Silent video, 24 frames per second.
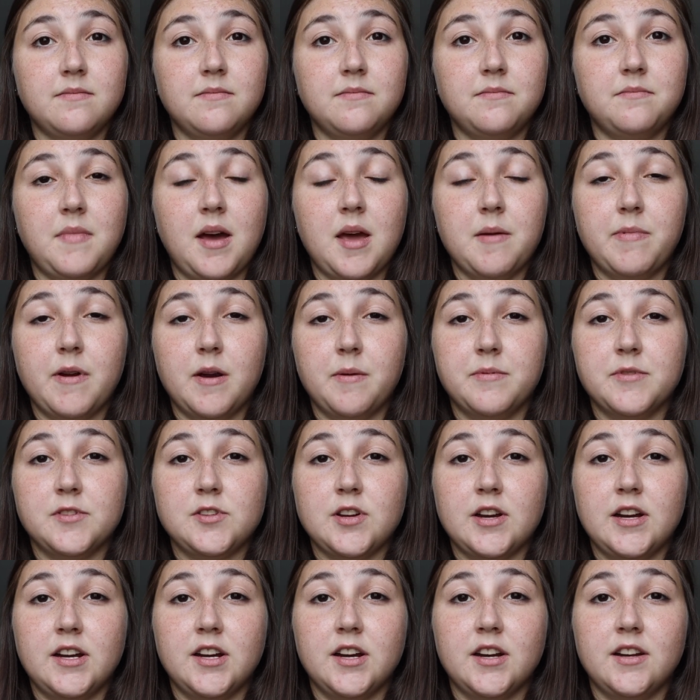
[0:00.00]
my
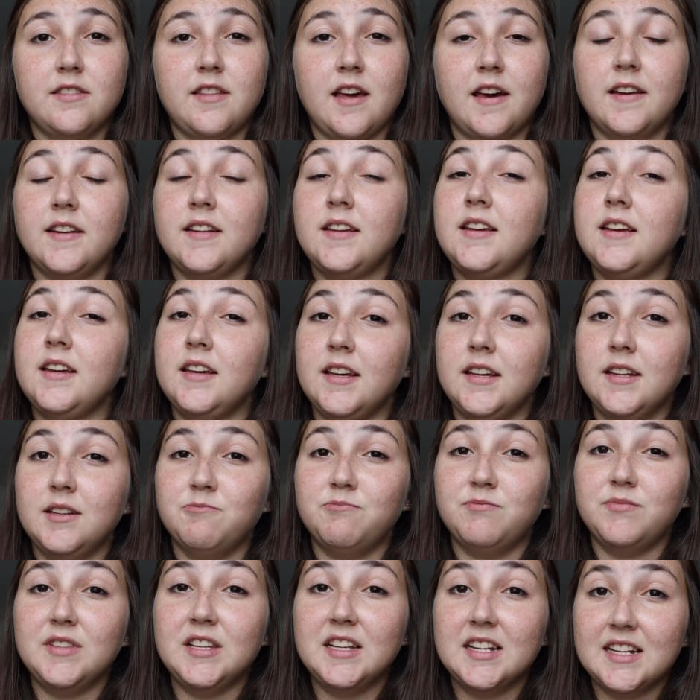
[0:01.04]
perpetrator that he
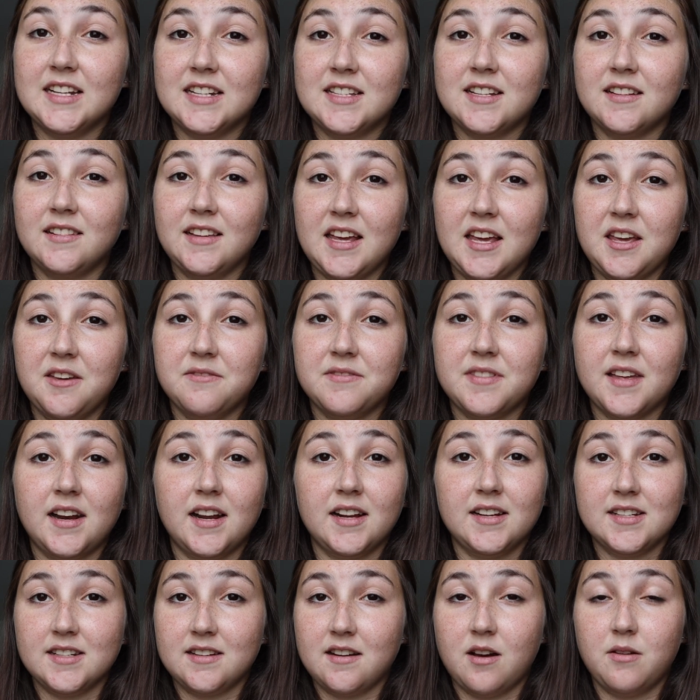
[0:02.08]
needed to leave, that
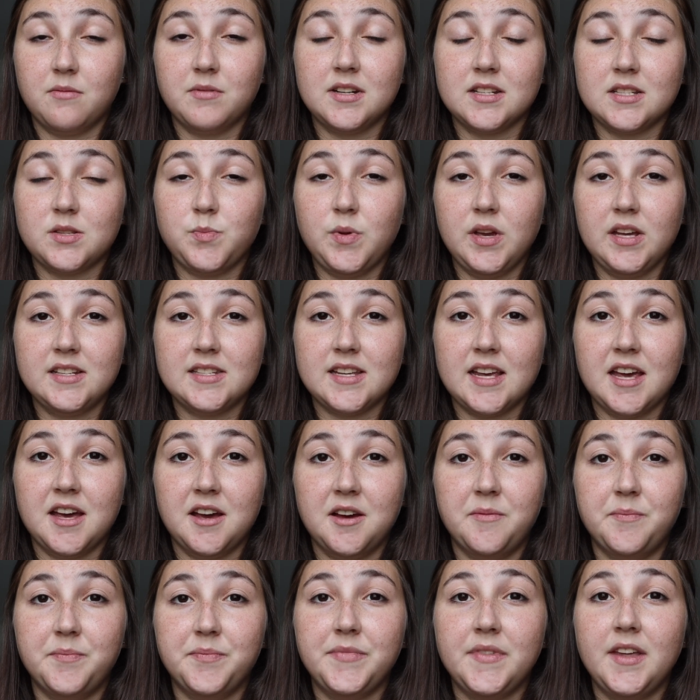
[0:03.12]
I did not want to speak to
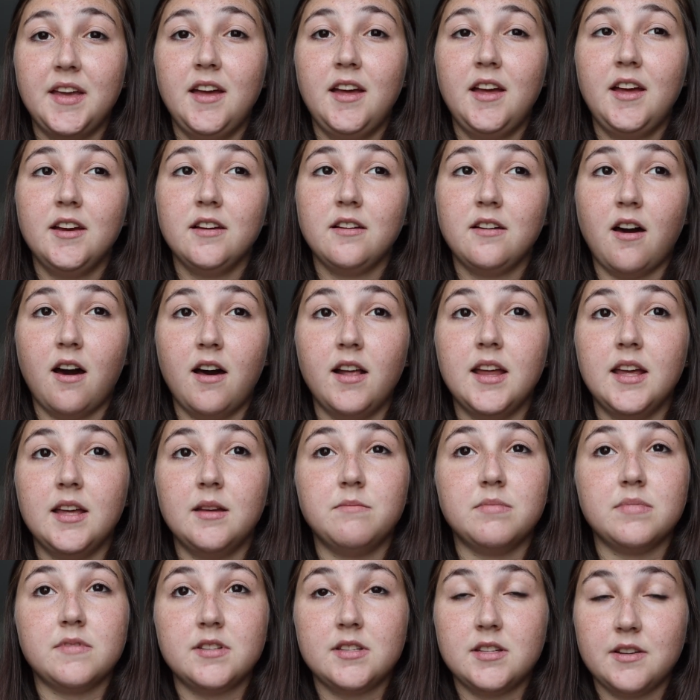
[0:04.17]
him, got
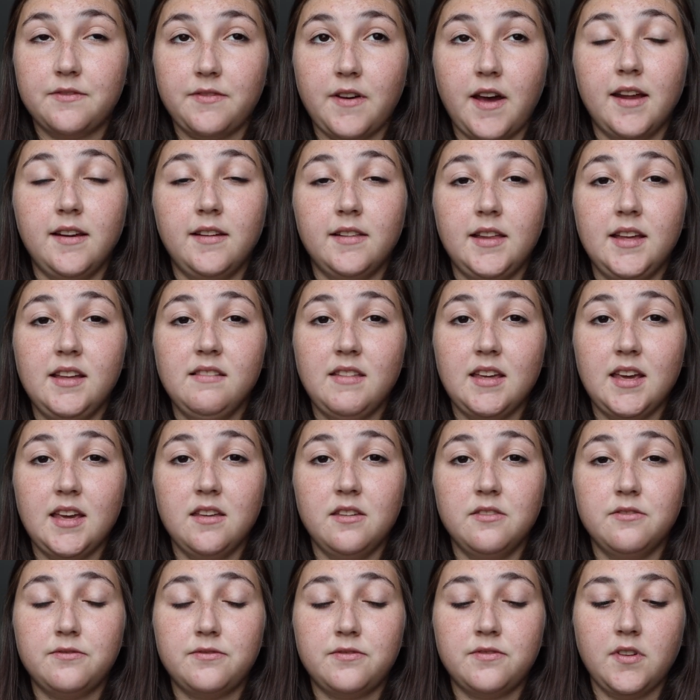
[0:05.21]
him to finally
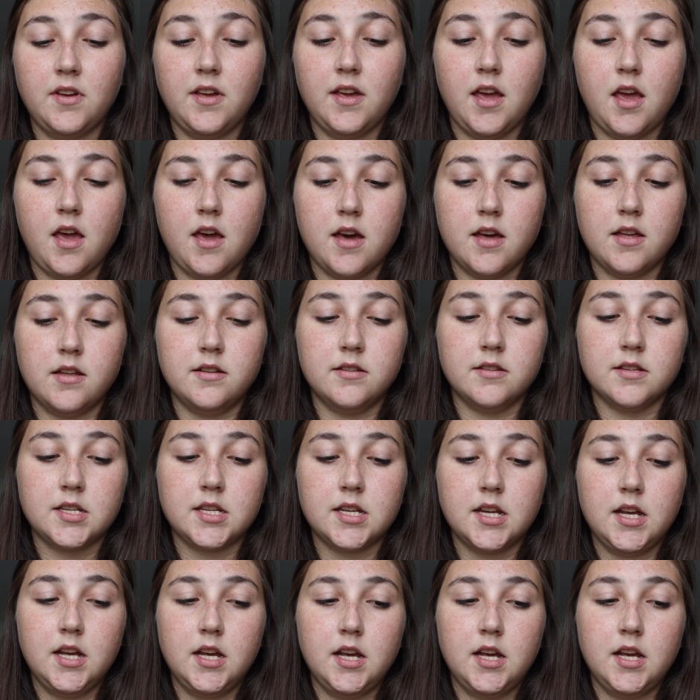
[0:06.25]
leave, and